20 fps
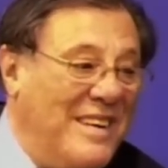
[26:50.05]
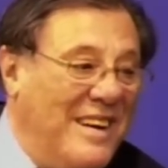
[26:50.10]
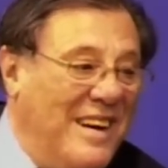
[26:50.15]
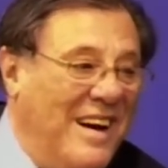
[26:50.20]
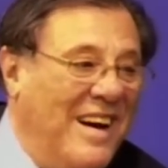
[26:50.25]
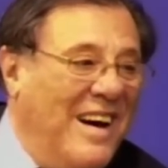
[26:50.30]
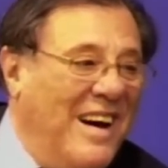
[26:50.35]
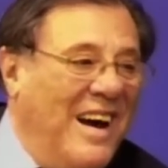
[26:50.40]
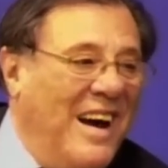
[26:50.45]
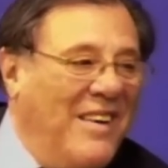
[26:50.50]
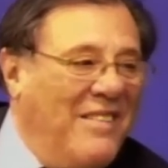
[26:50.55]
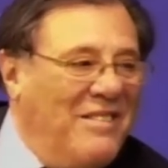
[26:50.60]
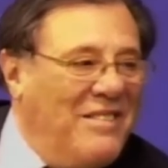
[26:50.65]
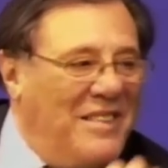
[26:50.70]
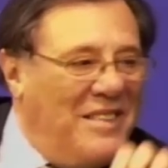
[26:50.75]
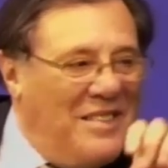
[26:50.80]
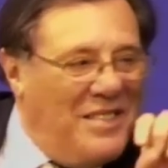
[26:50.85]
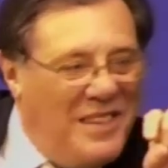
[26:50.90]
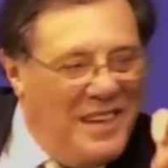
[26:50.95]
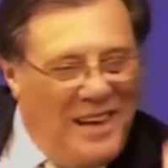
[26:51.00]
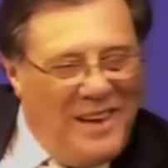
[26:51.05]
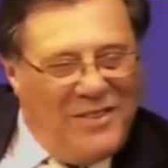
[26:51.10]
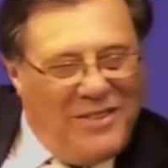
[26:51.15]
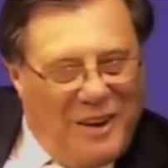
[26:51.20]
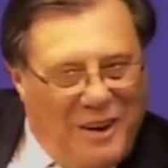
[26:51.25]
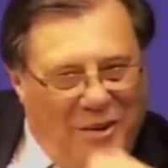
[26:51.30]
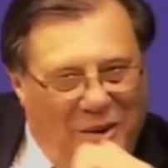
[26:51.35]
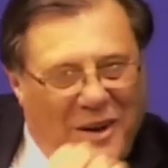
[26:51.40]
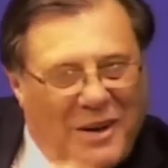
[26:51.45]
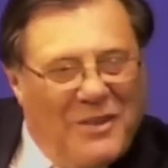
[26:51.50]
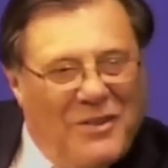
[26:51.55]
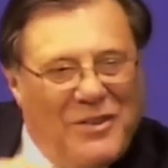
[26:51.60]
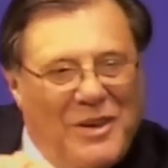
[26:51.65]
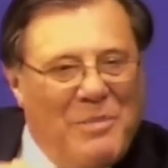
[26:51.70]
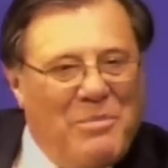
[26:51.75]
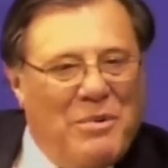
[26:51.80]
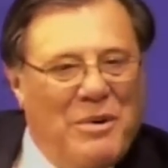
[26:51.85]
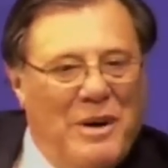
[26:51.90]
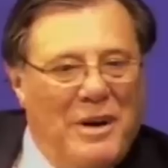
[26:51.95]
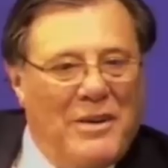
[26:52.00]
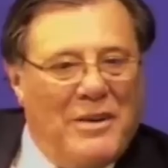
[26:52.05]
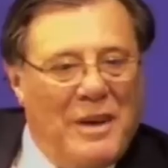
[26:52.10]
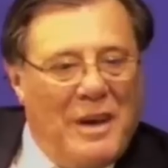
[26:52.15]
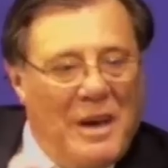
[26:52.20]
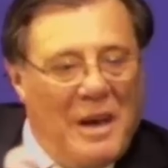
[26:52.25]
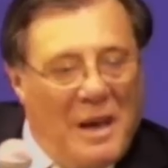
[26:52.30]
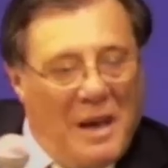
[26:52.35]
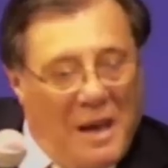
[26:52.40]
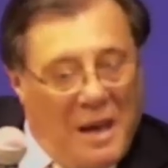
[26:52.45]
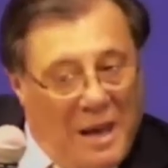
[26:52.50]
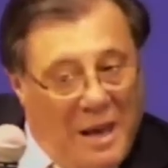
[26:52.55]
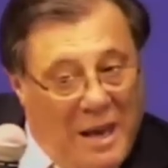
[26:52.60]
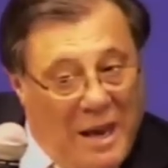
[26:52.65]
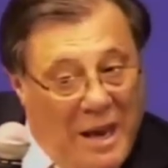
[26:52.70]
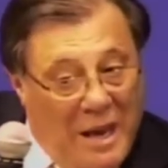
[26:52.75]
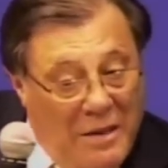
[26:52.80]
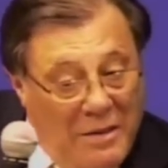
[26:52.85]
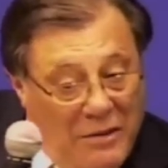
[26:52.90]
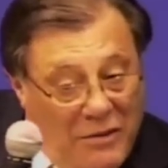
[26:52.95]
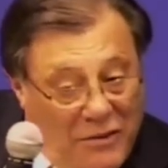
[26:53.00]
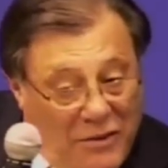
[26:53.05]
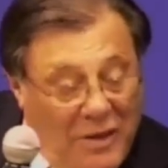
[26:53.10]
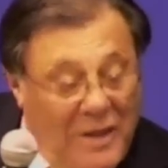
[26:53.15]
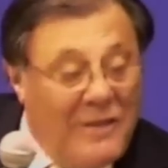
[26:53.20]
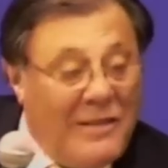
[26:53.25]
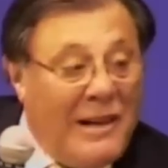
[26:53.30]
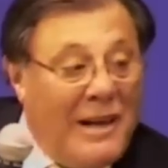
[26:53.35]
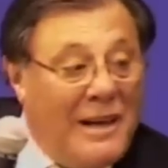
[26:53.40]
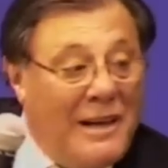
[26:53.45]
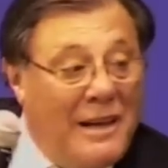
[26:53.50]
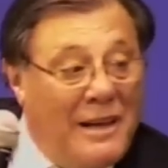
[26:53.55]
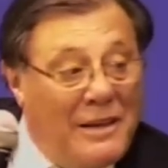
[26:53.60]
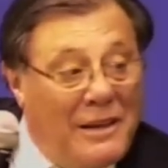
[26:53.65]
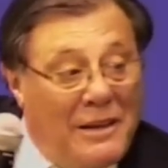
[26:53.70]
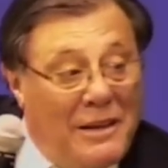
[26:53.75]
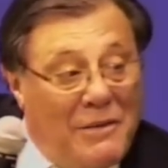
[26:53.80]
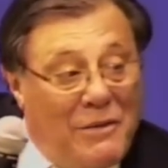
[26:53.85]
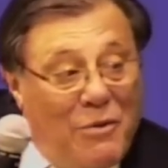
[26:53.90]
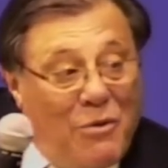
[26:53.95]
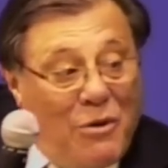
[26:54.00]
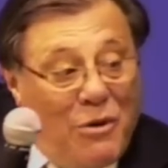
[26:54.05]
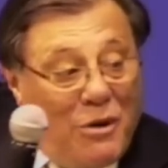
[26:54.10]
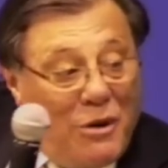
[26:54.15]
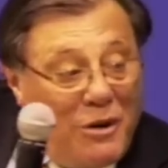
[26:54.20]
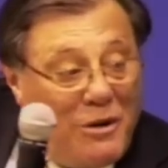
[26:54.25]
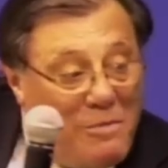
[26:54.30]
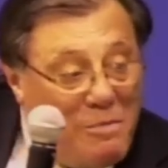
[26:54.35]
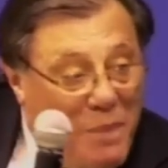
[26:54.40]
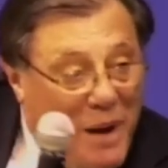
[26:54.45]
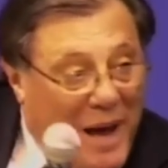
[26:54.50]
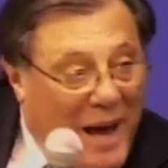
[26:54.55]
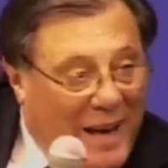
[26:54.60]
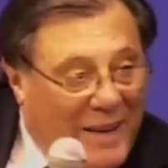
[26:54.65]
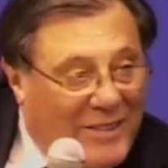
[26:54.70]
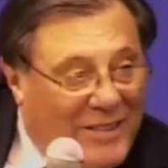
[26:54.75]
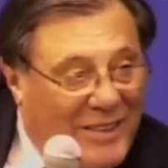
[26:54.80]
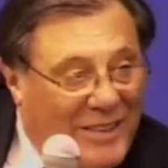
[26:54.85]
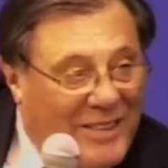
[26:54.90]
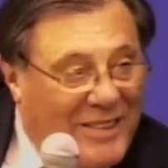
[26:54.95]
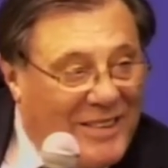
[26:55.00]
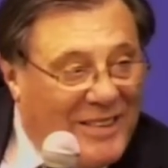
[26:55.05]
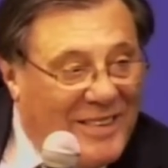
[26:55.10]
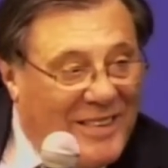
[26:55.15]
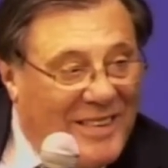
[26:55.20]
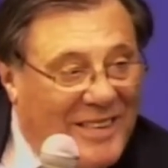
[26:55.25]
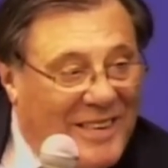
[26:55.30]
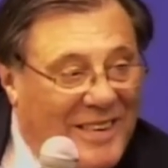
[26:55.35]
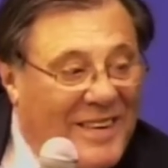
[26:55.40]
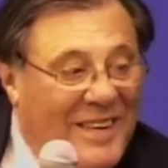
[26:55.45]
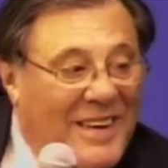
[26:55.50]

Uh, and these are kind of separate In cities like London, they've all got compacted. Right.